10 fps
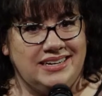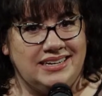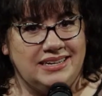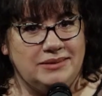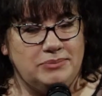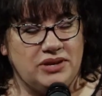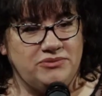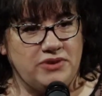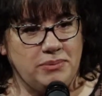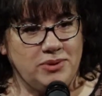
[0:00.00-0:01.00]
But
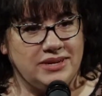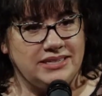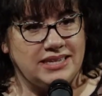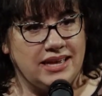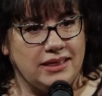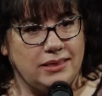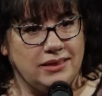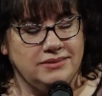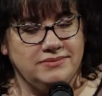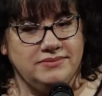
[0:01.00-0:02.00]
on February 10th,